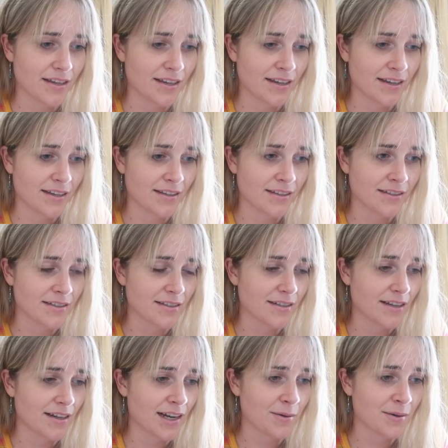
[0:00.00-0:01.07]

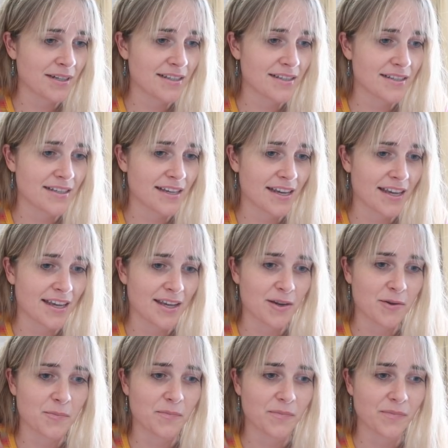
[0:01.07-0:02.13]
And I want to see,